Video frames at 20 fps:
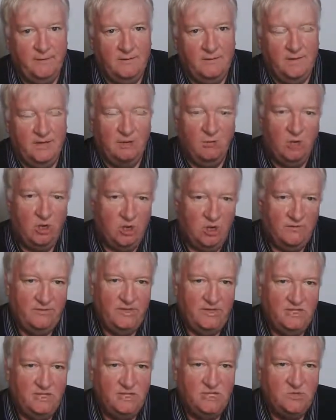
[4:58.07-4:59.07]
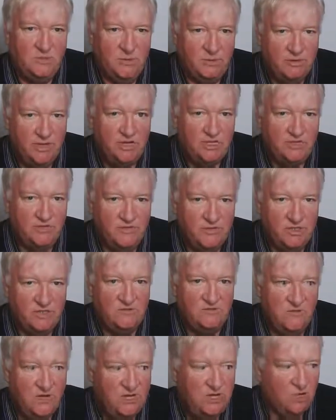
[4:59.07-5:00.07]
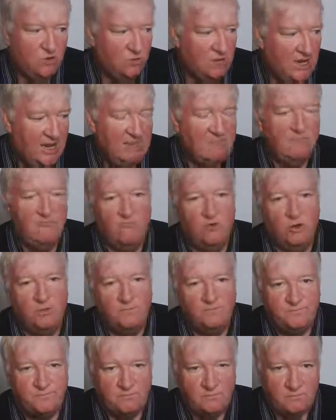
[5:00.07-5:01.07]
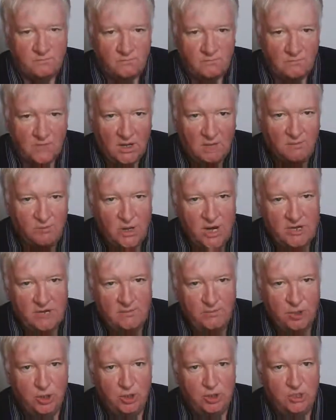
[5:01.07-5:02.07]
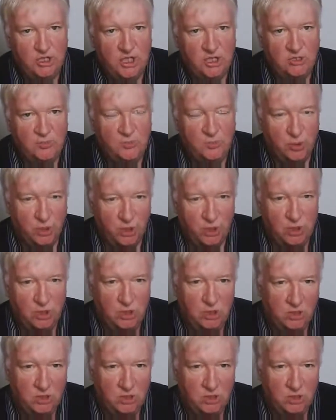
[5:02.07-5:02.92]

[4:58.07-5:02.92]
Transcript: Now, a lot of this inspiration for this video came from Brendan Burchard's book,